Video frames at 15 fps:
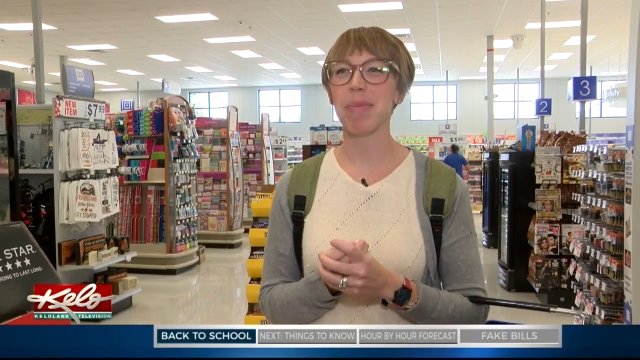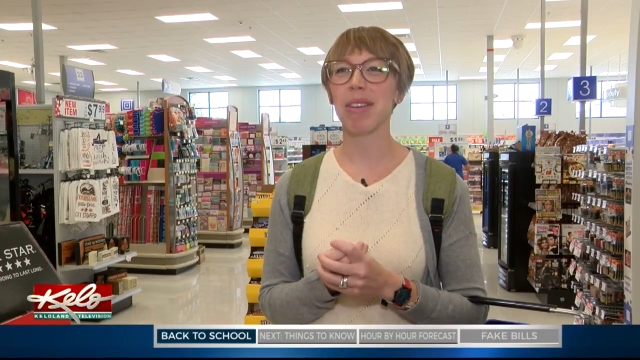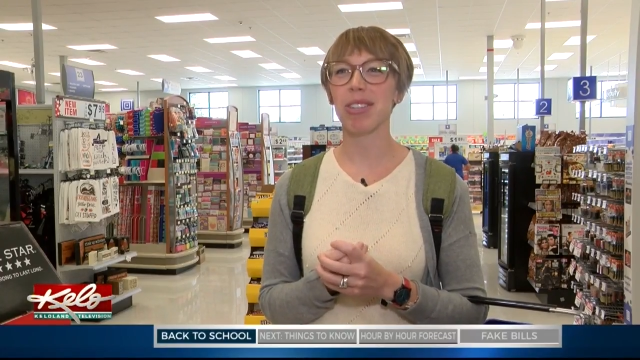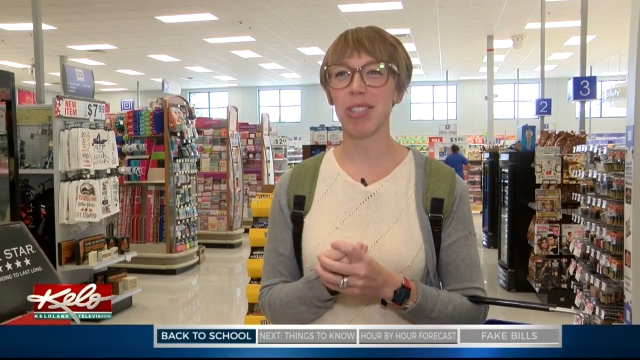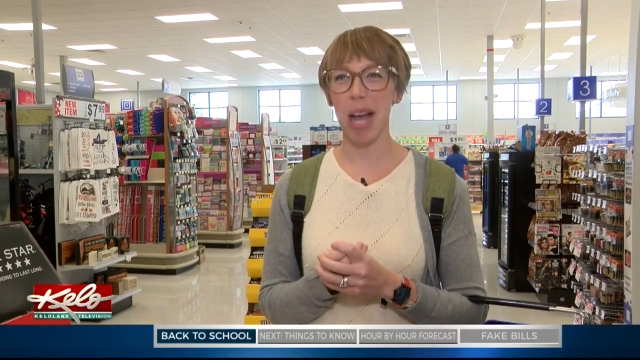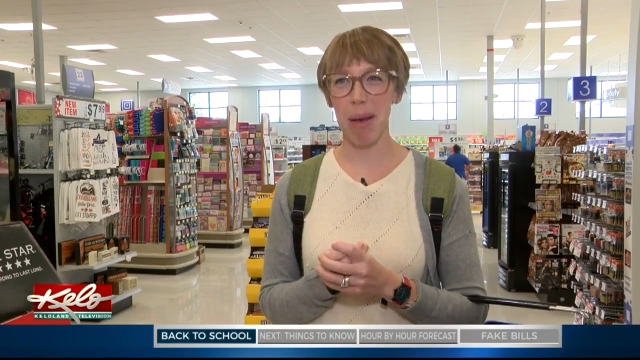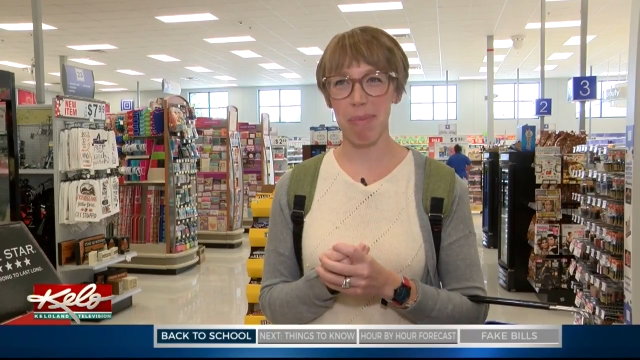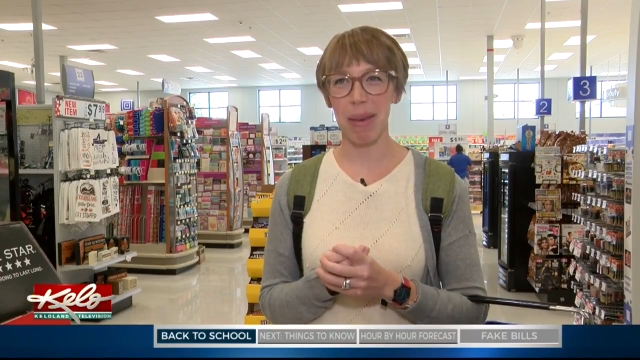
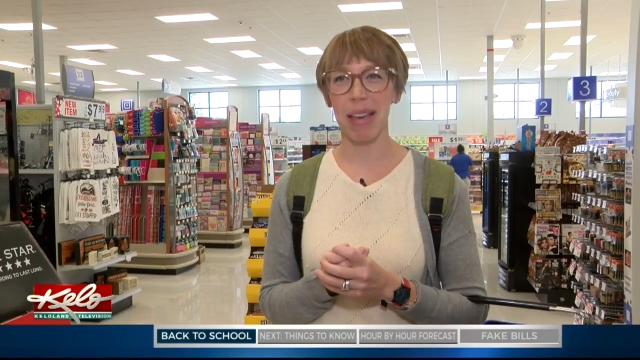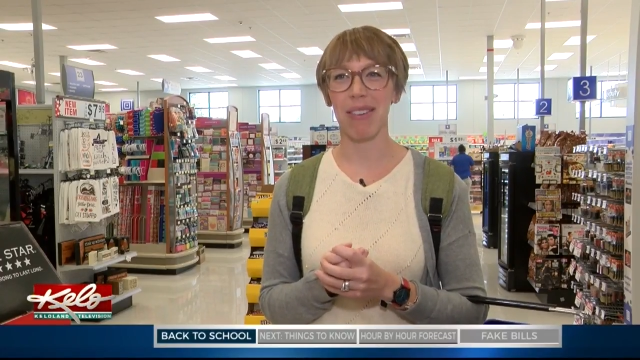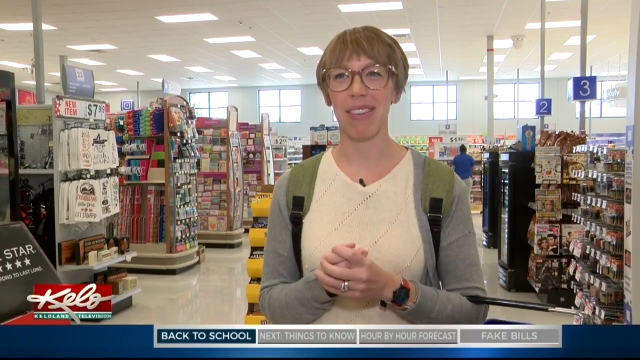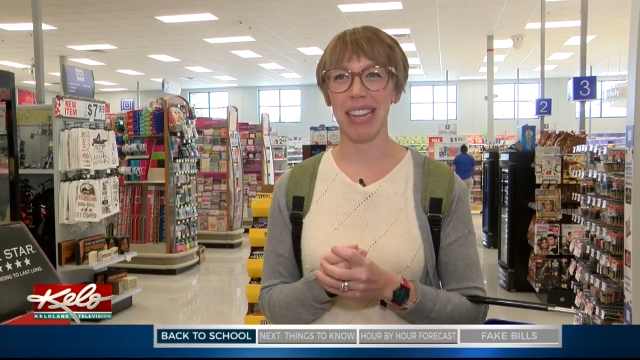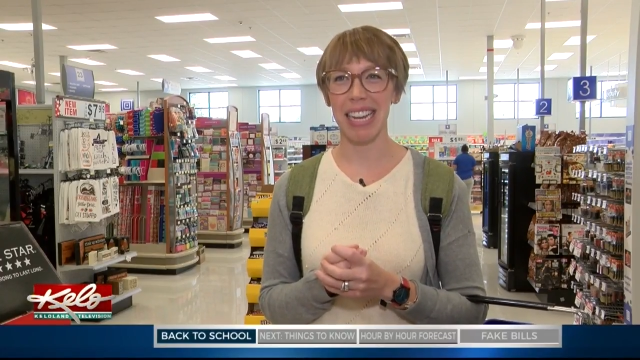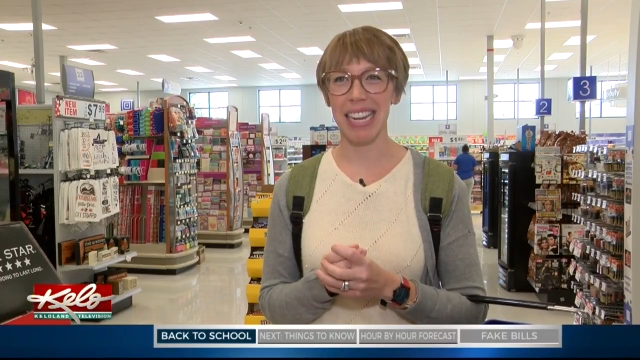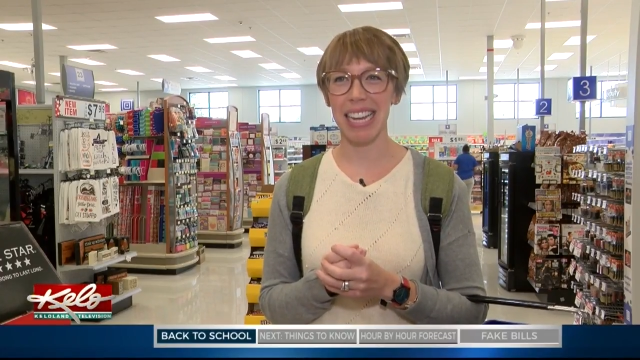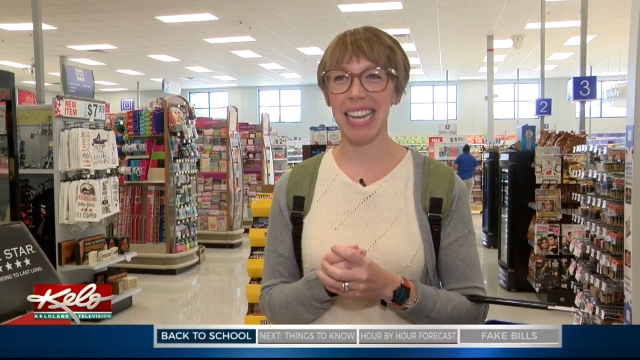shopping. We
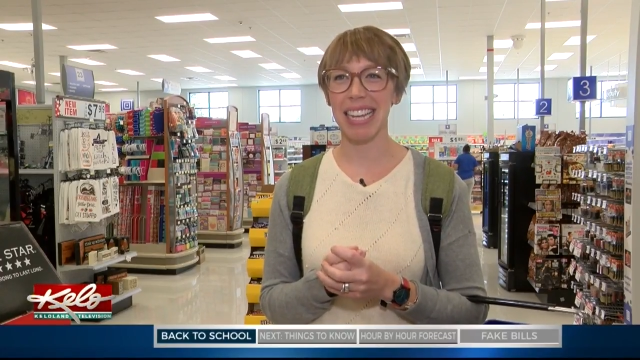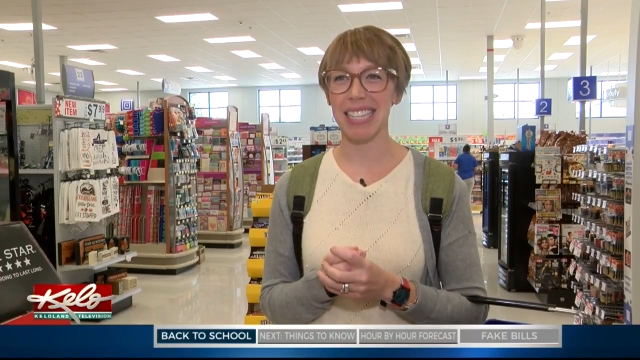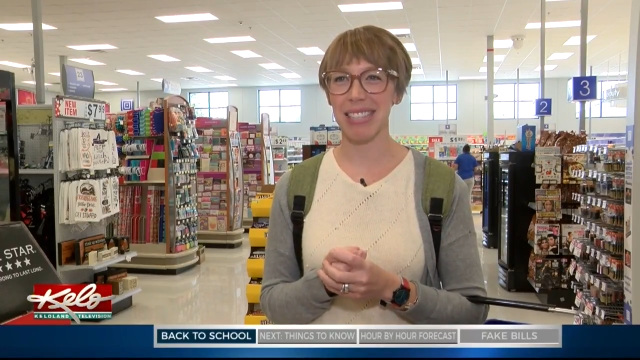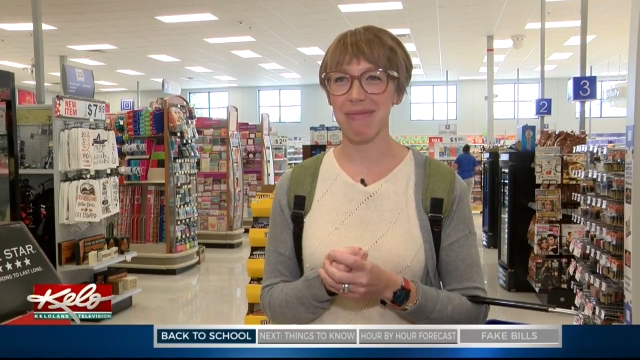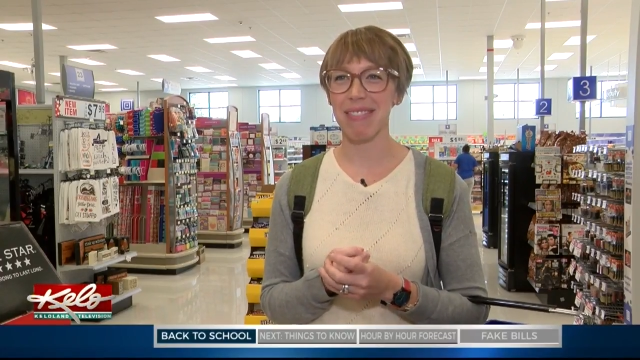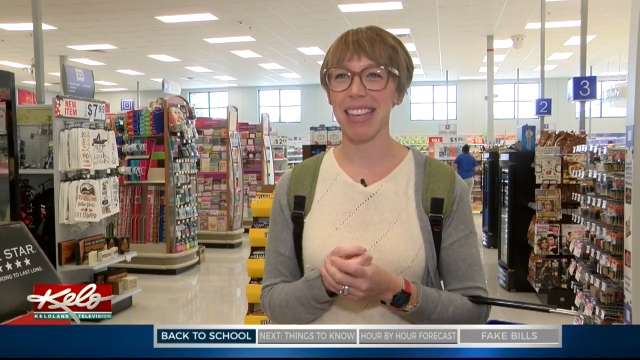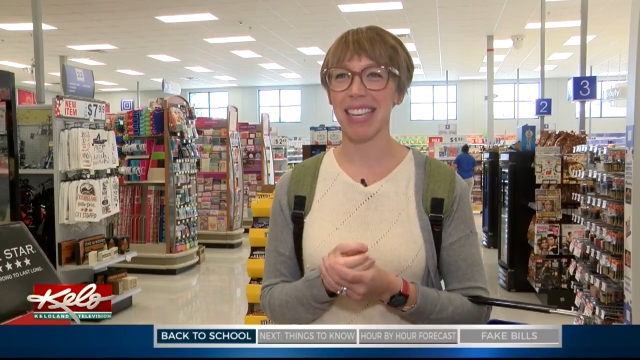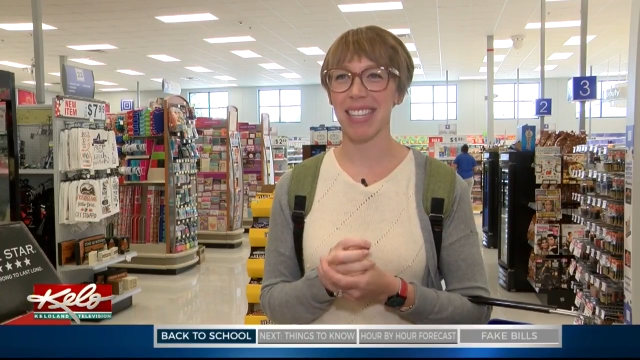need to get some
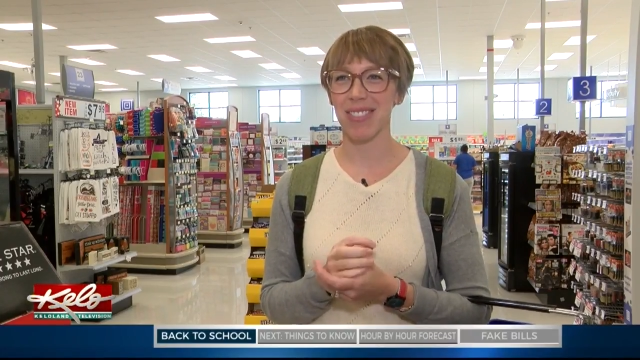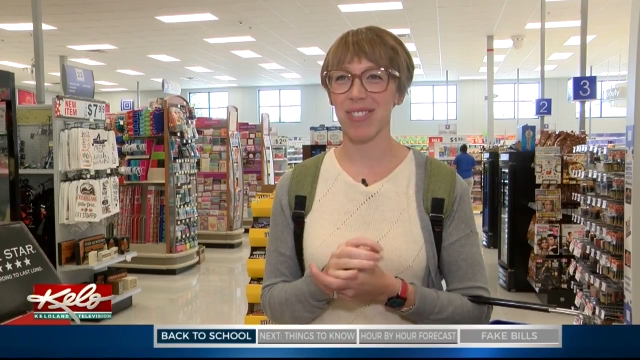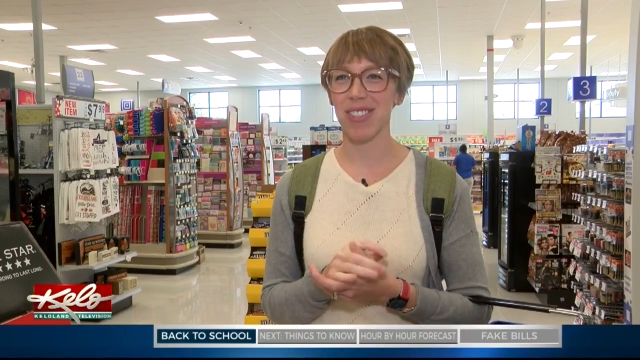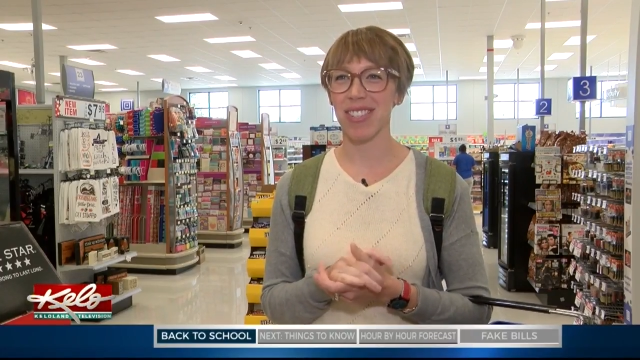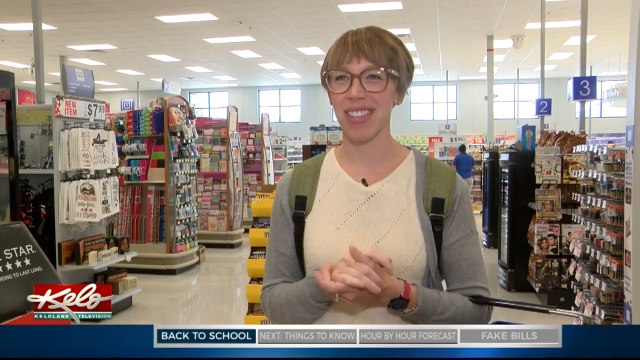things for